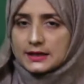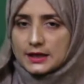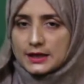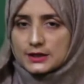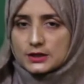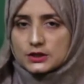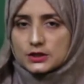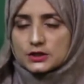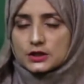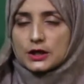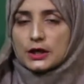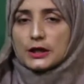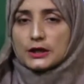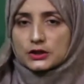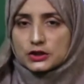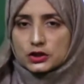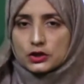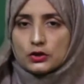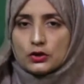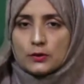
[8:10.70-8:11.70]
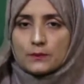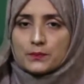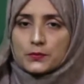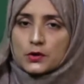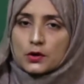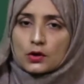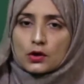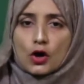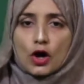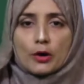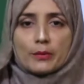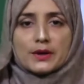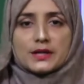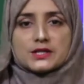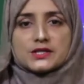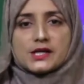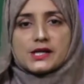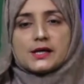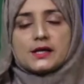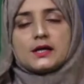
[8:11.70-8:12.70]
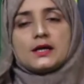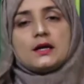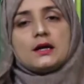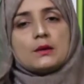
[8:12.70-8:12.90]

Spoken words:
it into common gender,